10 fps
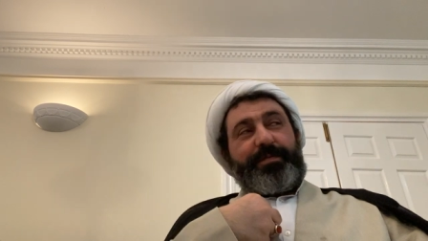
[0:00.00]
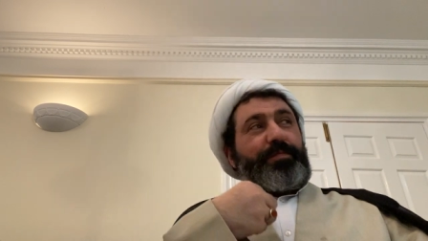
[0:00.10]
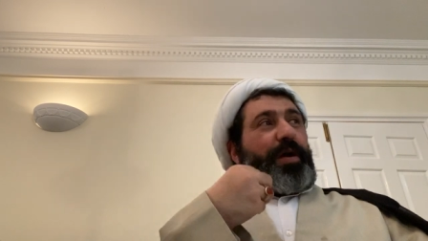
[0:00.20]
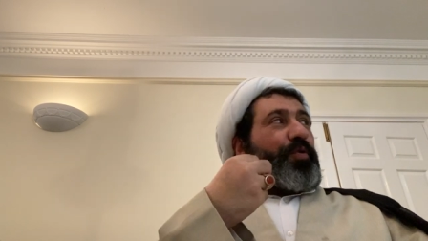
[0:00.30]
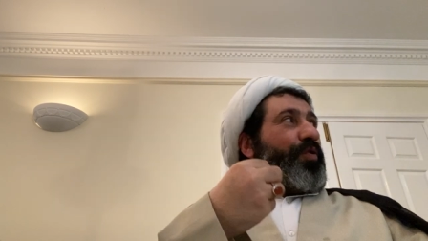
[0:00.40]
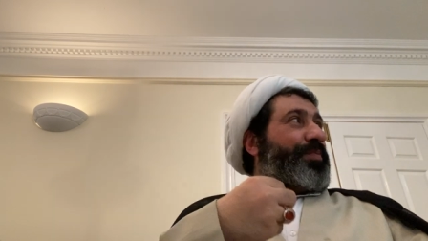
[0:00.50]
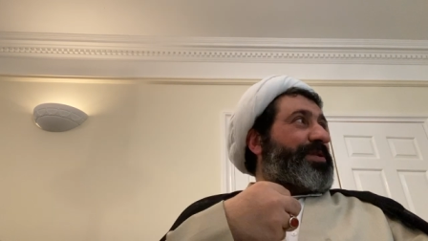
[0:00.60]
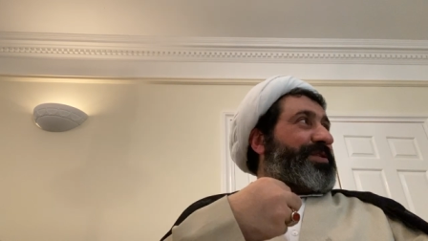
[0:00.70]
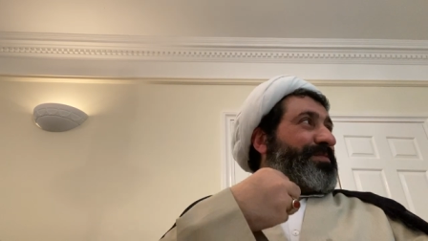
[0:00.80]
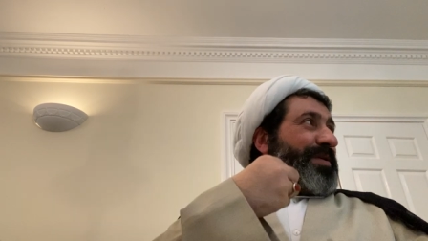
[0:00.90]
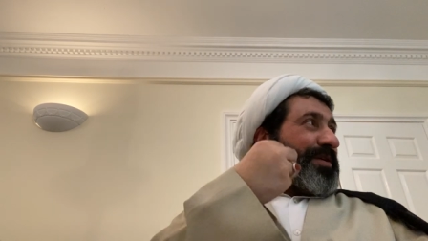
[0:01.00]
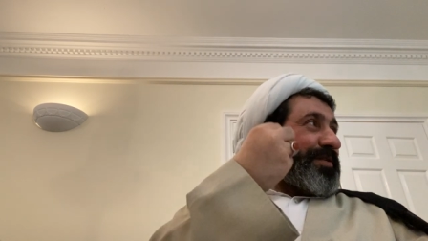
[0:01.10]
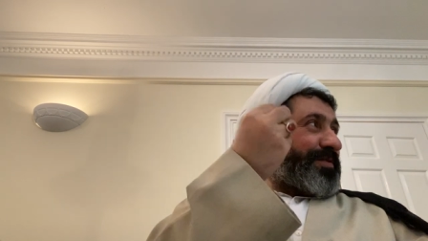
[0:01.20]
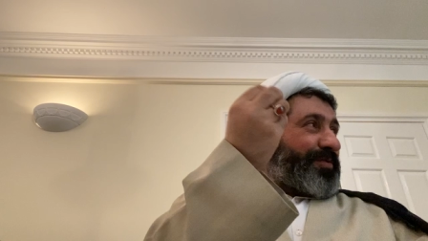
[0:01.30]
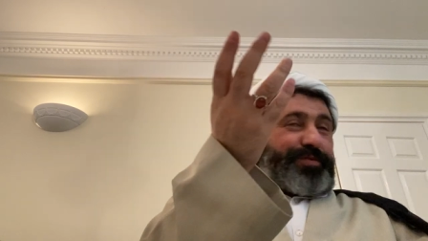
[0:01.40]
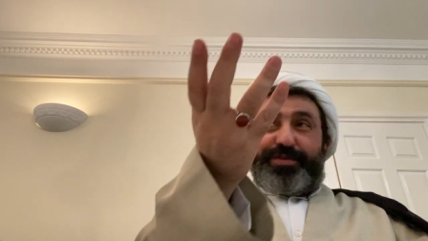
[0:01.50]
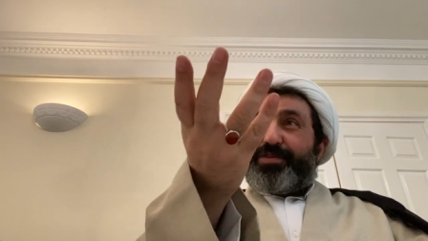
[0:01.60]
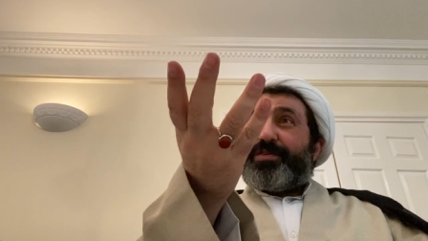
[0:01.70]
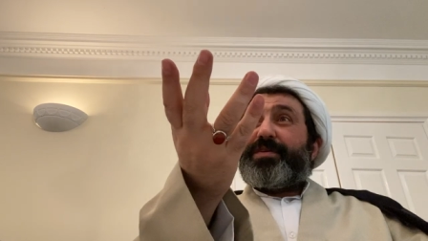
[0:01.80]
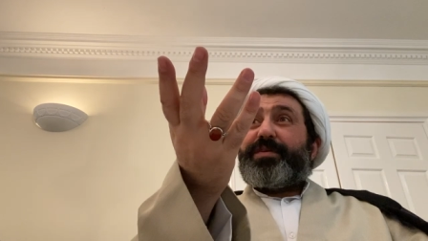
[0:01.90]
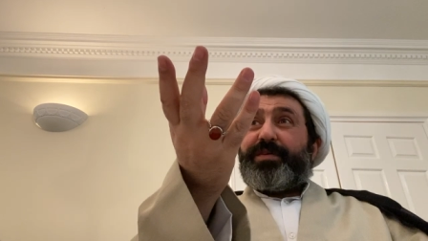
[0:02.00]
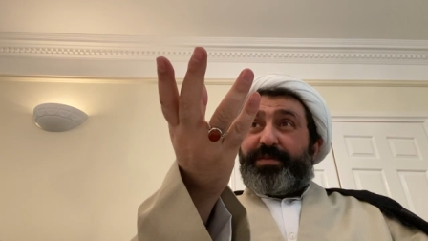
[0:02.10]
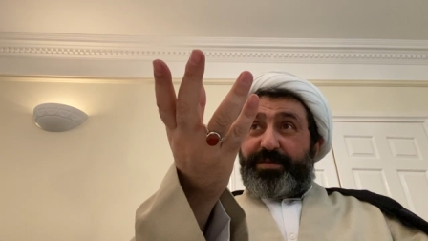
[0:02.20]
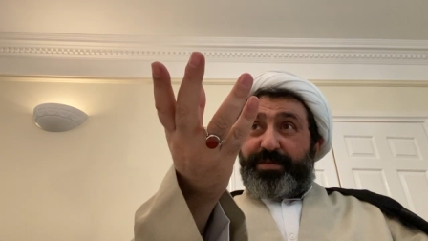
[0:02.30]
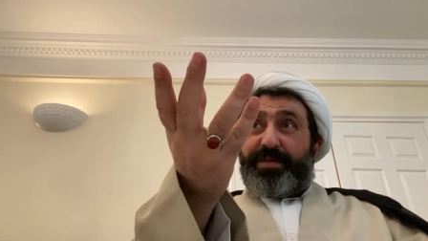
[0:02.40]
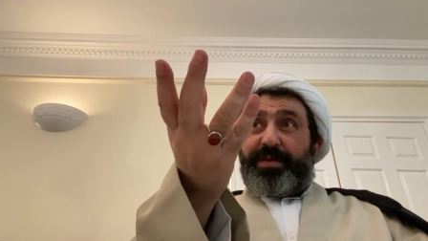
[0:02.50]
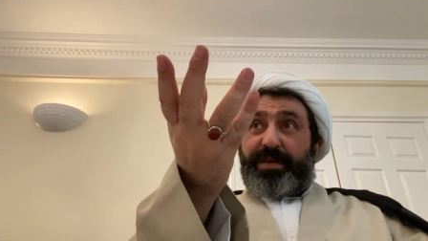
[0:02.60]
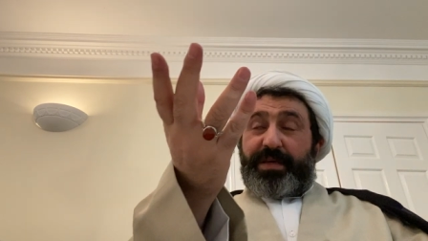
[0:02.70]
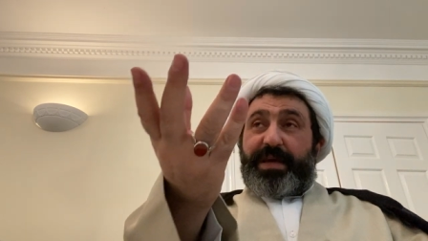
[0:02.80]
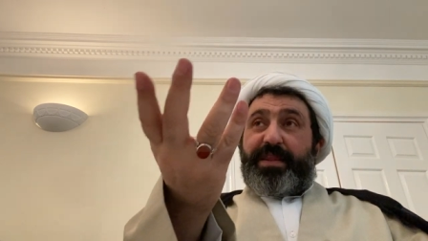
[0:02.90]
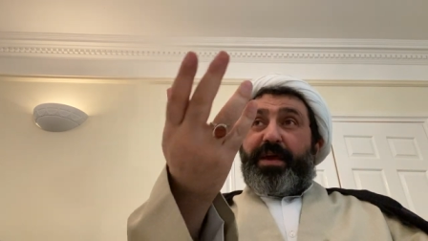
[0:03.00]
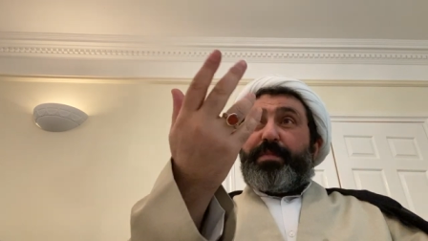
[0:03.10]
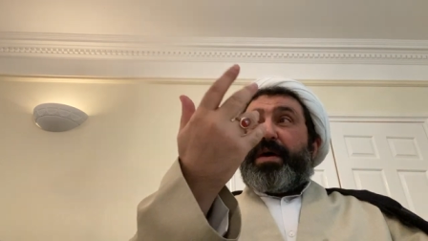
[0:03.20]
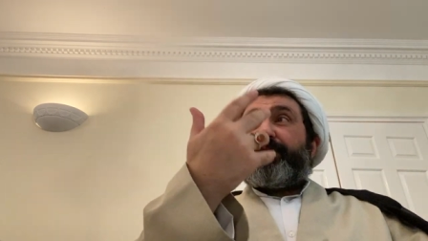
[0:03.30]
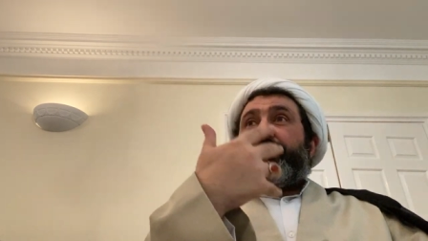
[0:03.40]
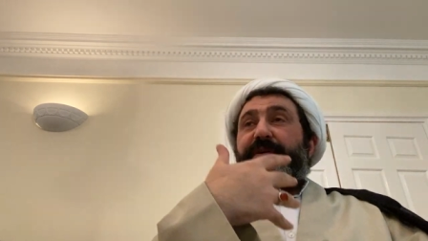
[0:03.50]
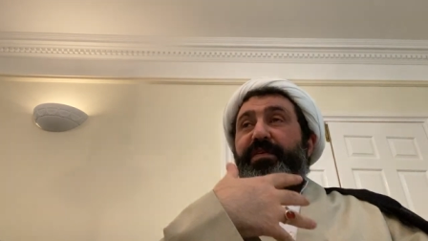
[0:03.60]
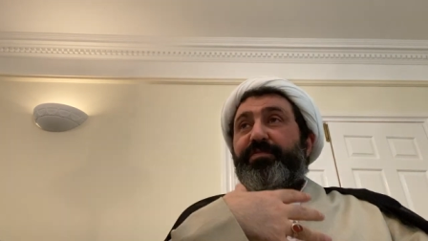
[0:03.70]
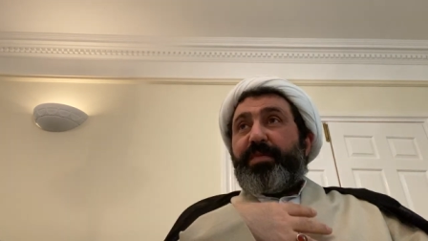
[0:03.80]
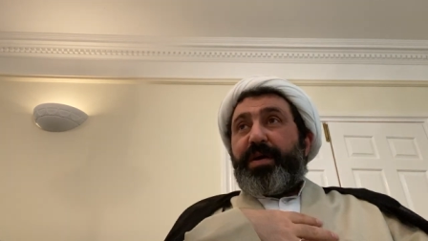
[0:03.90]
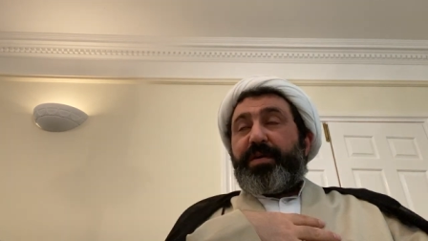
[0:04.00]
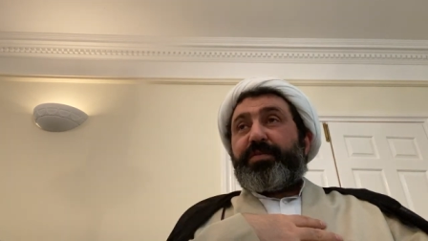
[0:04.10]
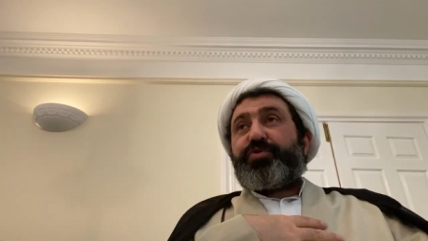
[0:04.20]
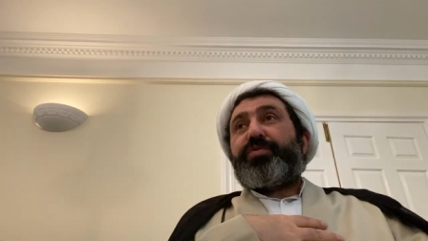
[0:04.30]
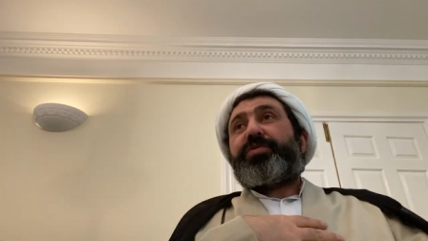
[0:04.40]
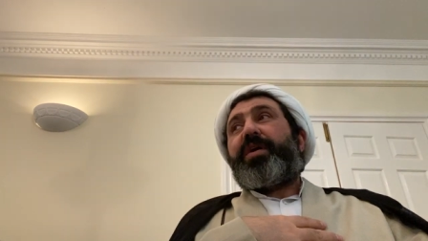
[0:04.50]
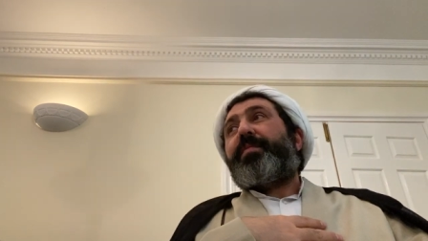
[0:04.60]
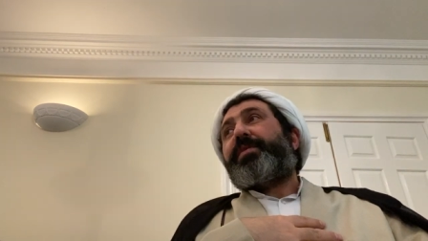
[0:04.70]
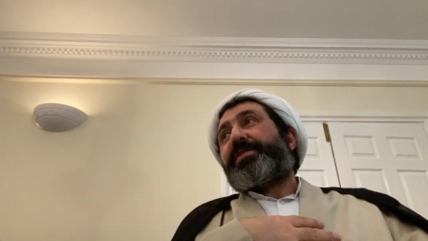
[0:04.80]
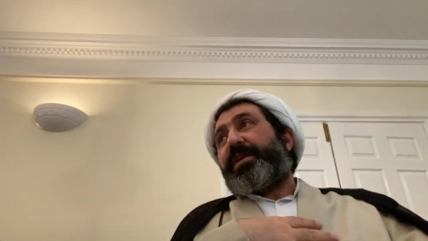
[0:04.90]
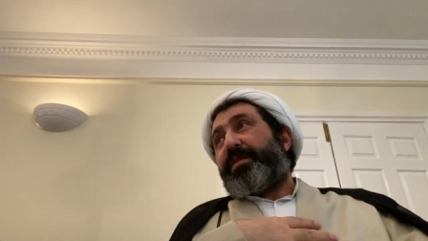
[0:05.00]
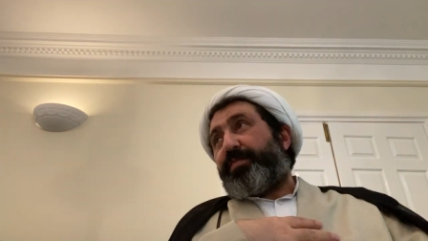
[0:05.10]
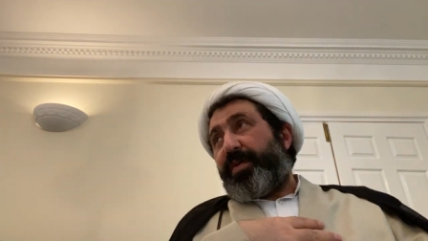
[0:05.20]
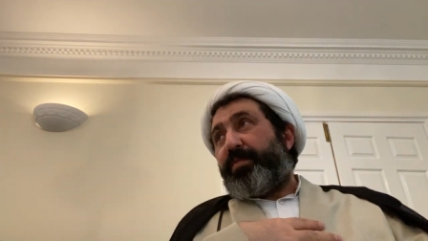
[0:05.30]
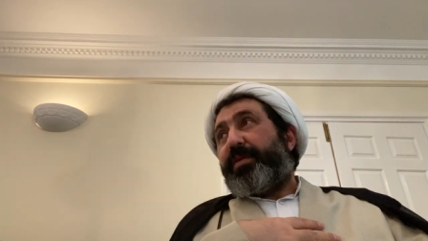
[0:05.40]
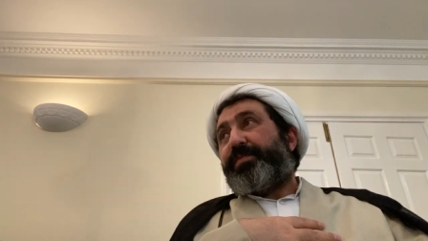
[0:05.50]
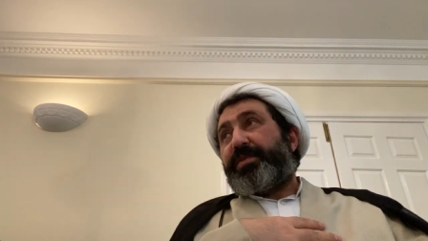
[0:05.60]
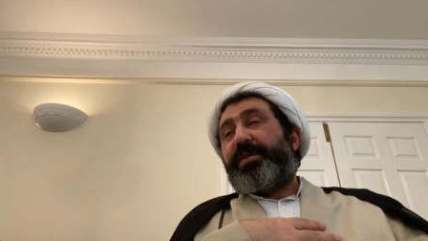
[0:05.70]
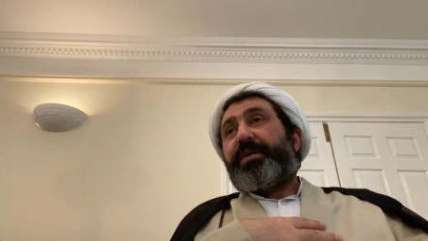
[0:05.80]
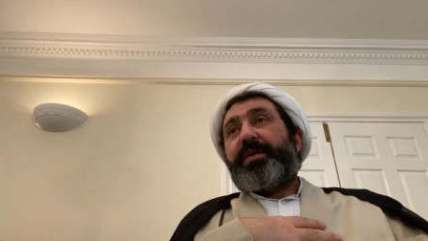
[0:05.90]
My hope is in my Lord. And I am aware of my shortcomings and problems.